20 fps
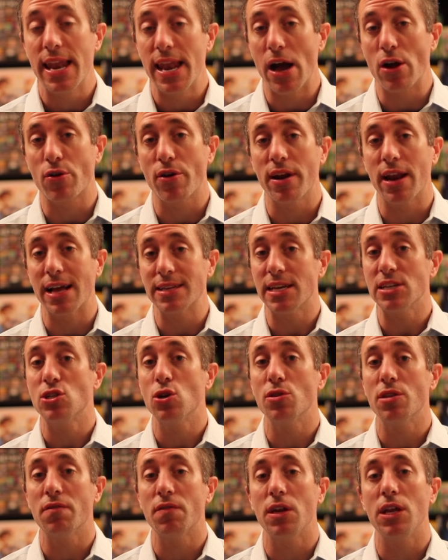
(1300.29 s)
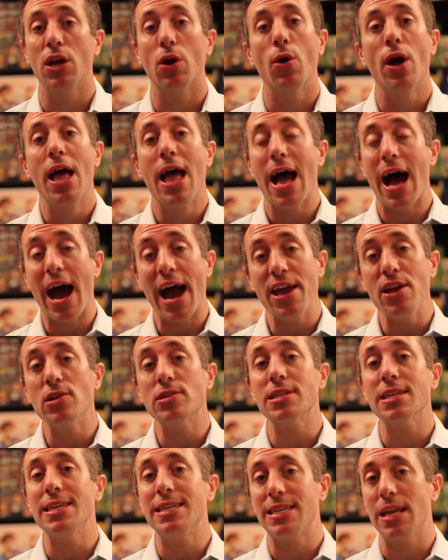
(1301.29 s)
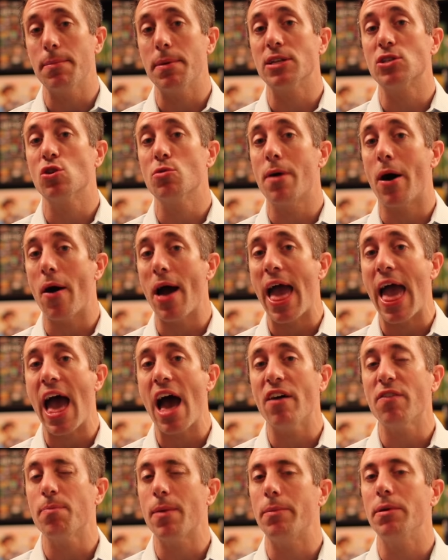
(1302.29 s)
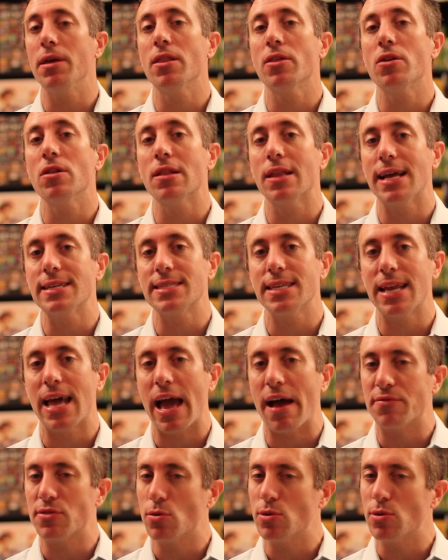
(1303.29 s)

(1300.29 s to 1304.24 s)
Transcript: Now granted, as I showed in the video, I usually dim it to about half, maybe a little less than half.